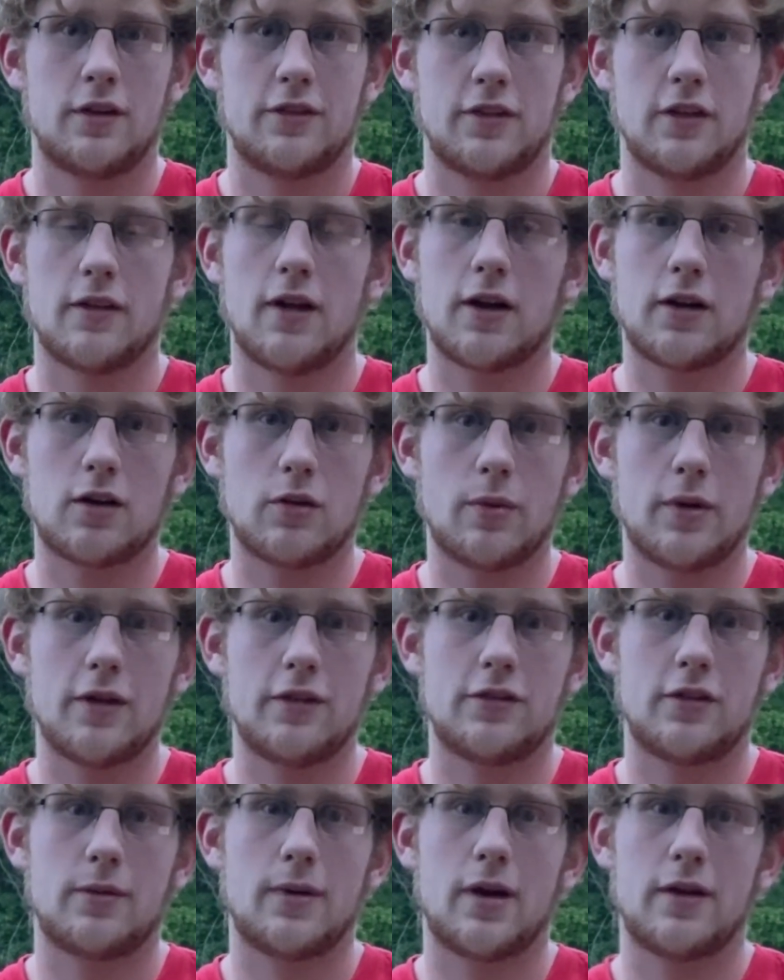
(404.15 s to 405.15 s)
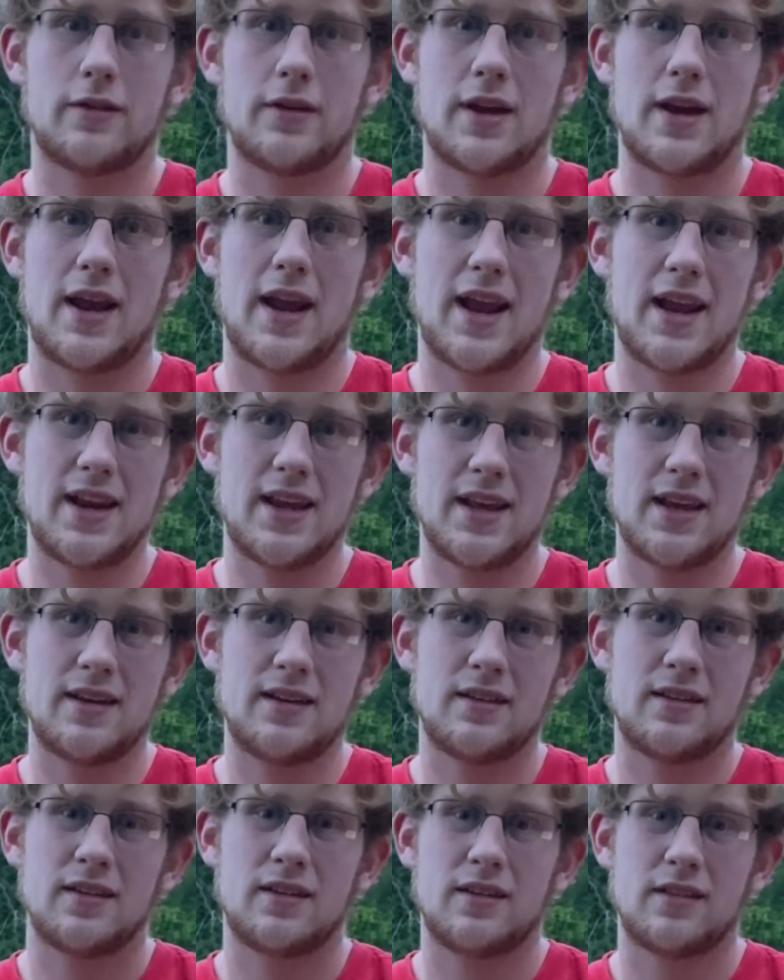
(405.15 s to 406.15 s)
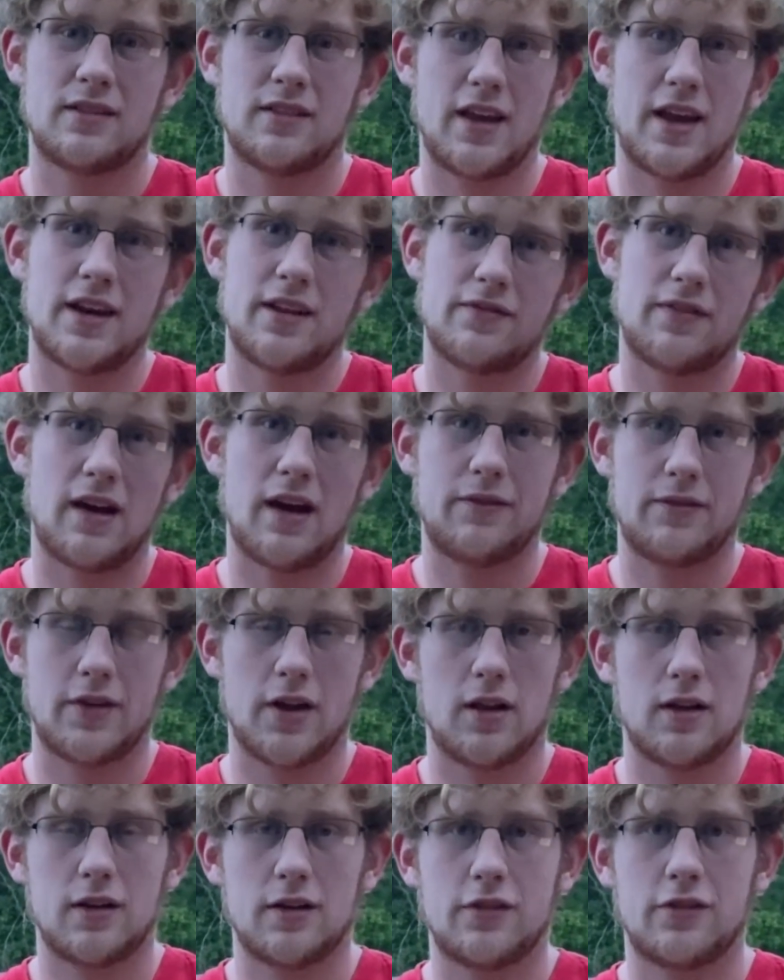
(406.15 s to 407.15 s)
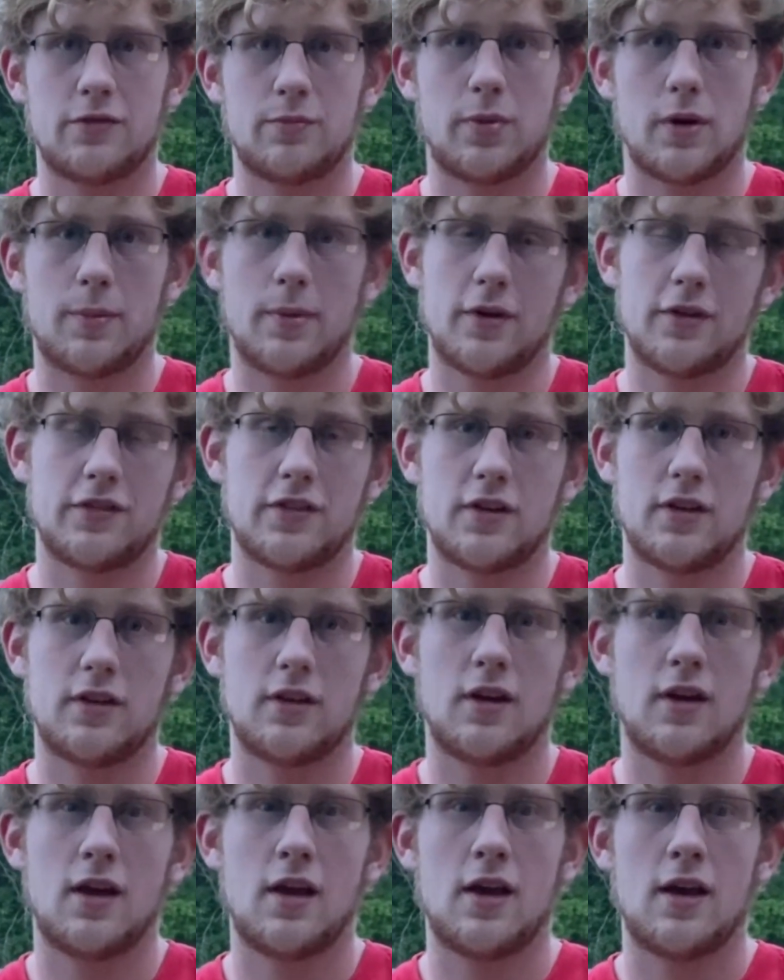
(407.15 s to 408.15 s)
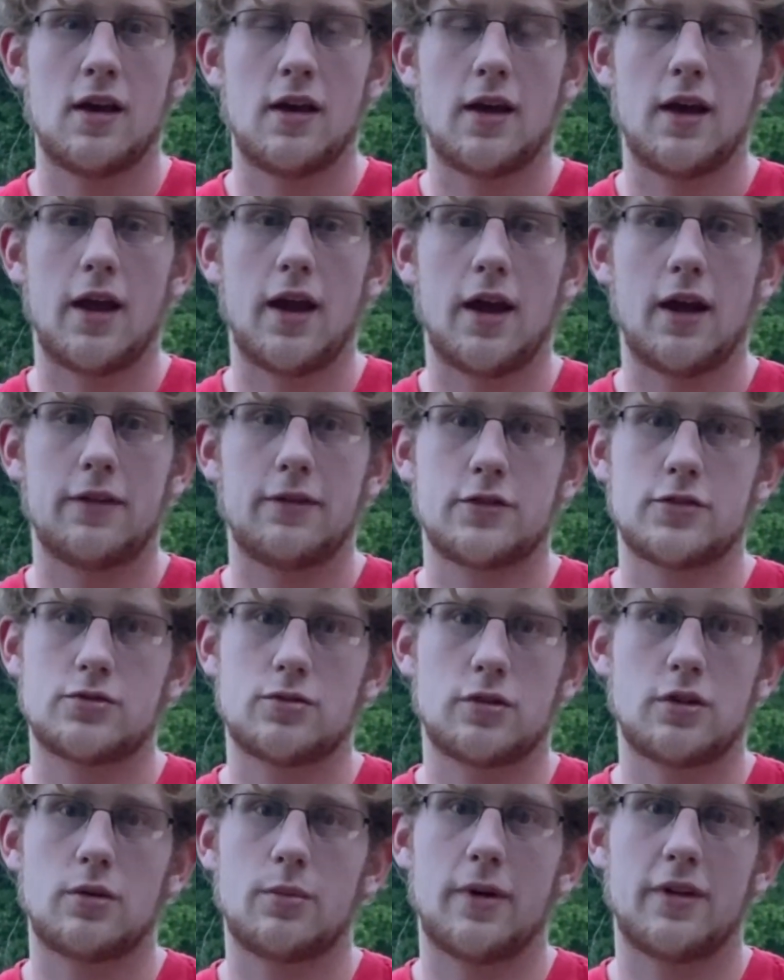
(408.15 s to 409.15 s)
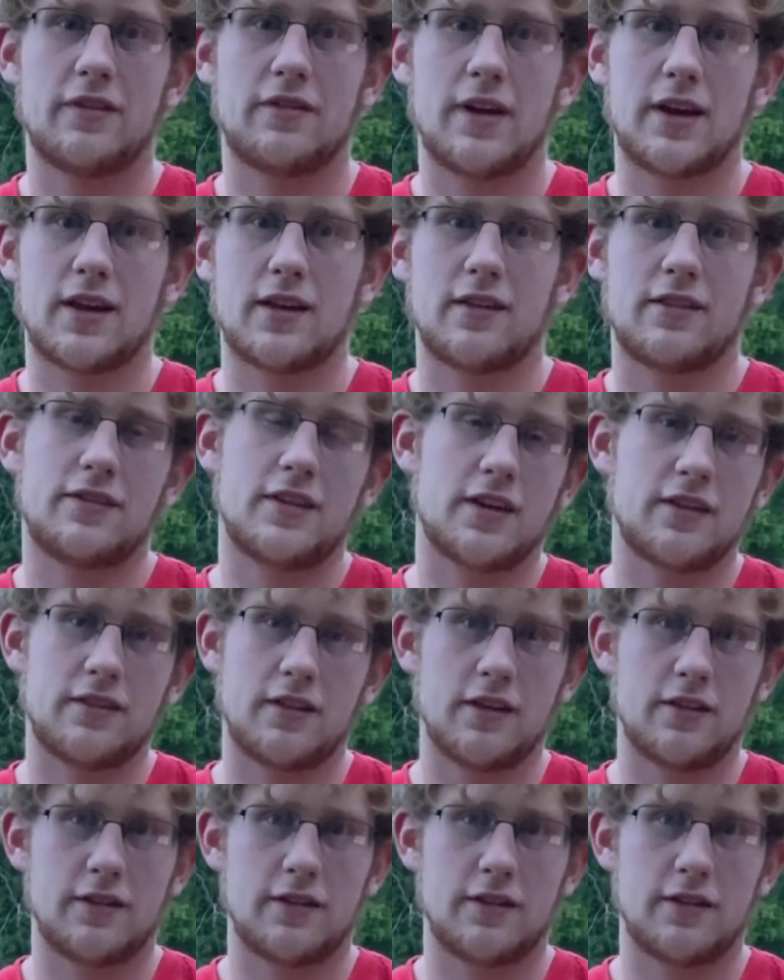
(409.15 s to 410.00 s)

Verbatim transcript: The longer one's around eighty to eighty-five dollars per person, and the shorter one's like sixty to